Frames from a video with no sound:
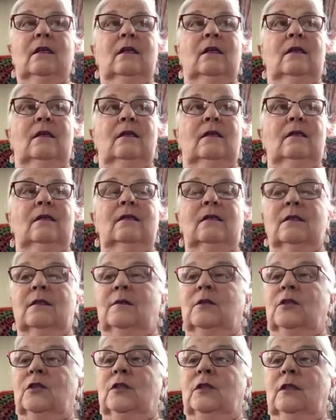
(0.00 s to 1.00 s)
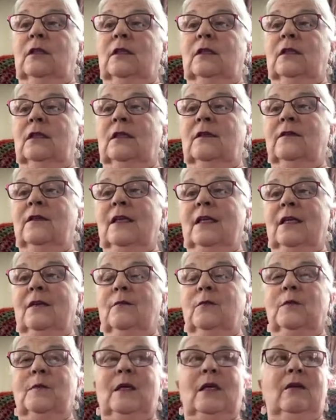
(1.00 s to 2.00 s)
And I think
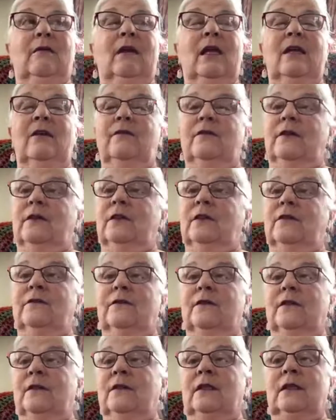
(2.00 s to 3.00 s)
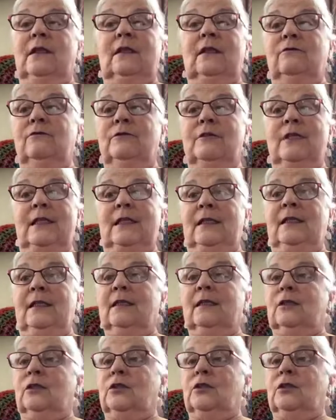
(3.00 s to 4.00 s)
it would be great for really
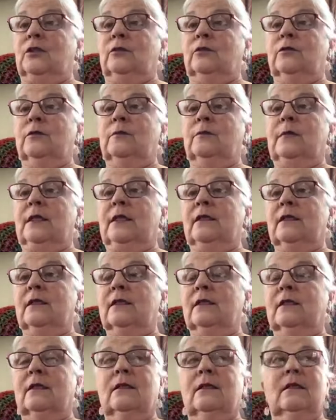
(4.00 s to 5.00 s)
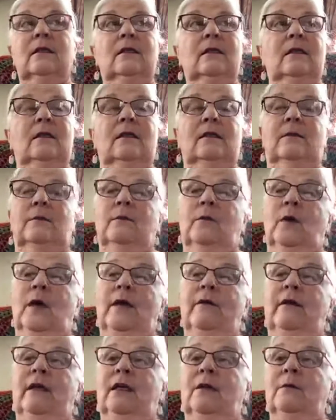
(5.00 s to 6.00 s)
little children, because
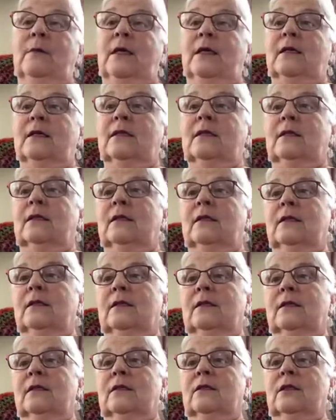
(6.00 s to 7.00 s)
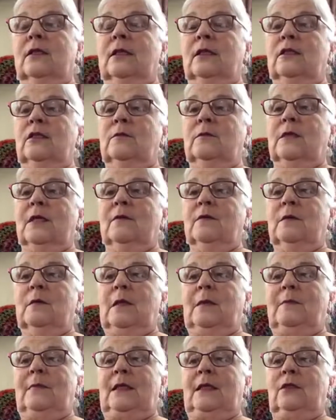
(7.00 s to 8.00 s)
wearing a mask, it can sometimes be
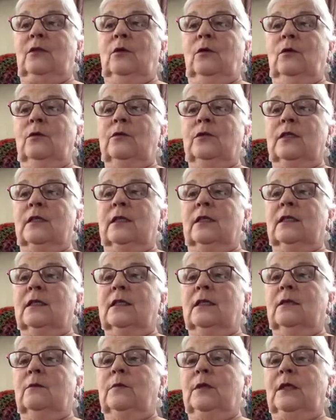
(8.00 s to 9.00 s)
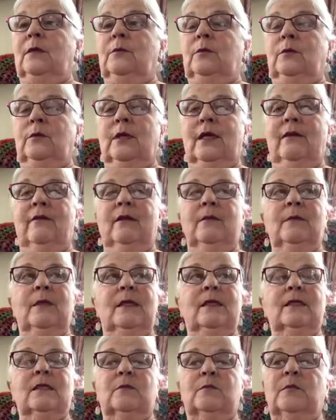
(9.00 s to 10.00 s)
a bit daunting seeing people wearing
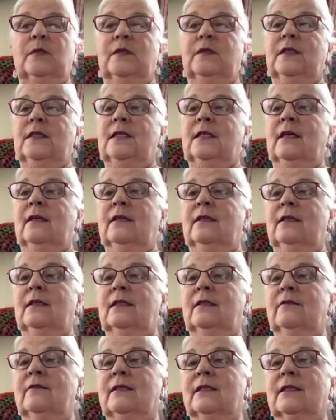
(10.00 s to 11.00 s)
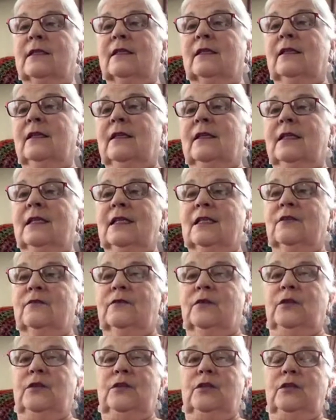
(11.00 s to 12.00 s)
masks, but this idea is that it's
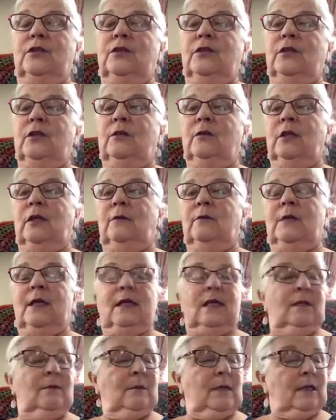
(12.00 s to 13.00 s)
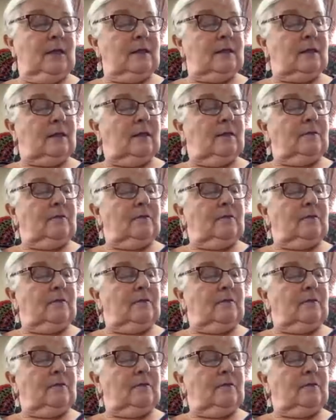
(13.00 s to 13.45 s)
fun to do. You can make a mask.